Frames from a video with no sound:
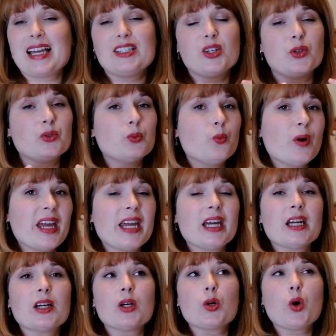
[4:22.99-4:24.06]
I don't
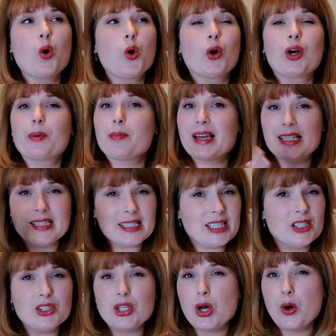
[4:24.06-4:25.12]
wear, or my
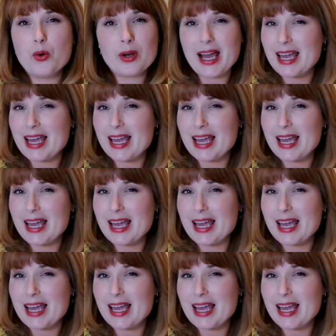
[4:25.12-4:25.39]
skin tone,